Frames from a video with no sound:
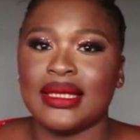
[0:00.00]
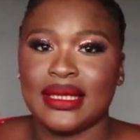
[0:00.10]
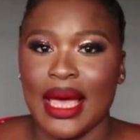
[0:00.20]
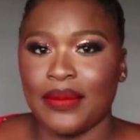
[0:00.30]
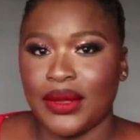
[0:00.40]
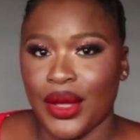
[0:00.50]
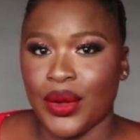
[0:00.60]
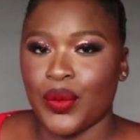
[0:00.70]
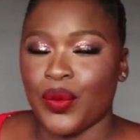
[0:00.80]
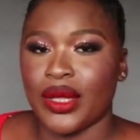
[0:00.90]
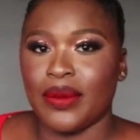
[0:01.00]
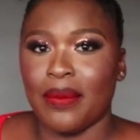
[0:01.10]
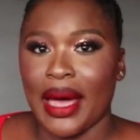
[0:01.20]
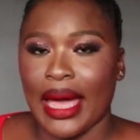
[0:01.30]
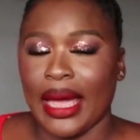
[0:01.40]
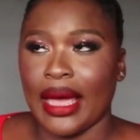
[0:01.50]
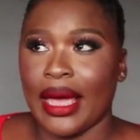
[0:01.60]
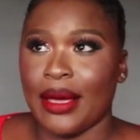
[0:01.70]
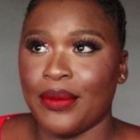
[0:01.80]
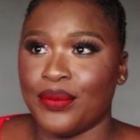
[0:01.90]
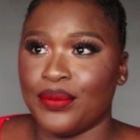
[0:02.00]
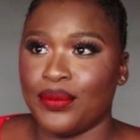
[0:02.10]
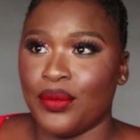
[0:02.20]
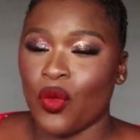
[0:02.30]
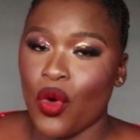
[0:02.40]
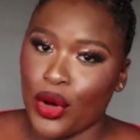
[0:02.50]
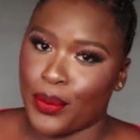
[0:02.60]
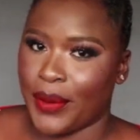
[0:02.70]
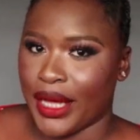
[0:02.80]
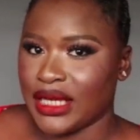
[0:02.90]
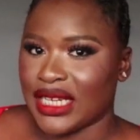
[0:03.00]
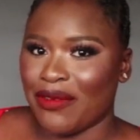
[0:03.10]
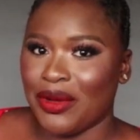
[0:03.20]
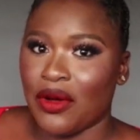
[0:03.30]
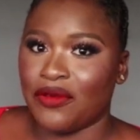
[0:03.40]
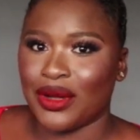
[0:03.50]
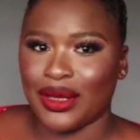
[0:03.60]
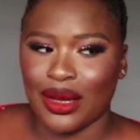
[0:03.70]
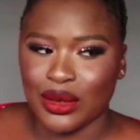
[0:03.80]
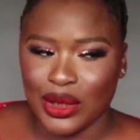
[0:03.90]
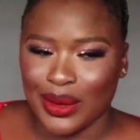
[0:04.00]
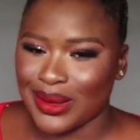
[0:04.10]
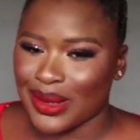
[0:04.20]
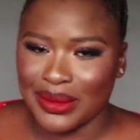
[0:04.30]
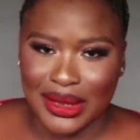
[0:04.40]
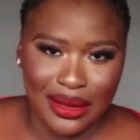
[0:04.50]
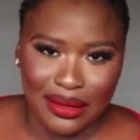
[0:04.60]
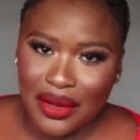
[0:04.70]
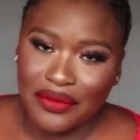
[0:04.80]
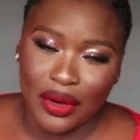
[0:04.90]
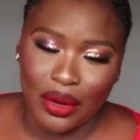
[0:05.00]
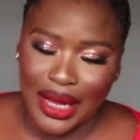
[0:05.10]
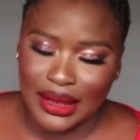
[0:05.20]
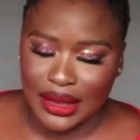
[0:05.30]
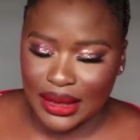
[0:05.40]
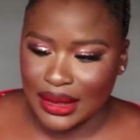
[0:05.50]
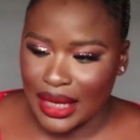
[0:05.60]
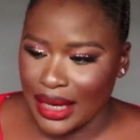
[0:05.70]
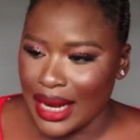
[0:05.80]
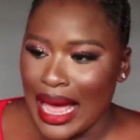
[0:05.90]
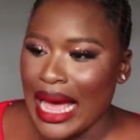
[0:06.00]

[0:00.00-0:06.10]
Same thing with my work page. I've been on 4,000 something something followers since then.